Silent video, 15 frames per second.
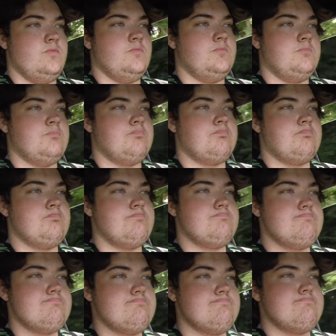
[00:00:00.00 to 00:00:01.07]

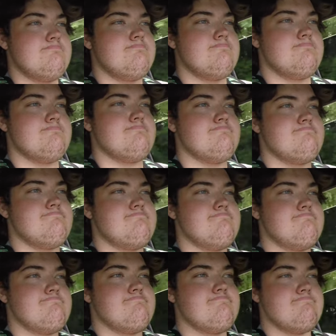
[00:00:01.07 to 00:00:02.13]

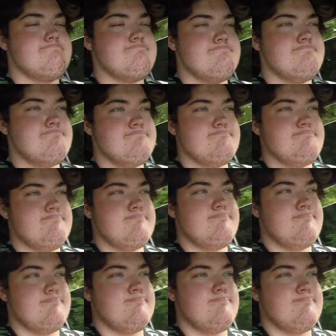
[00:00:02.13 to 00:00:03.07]
[no speech]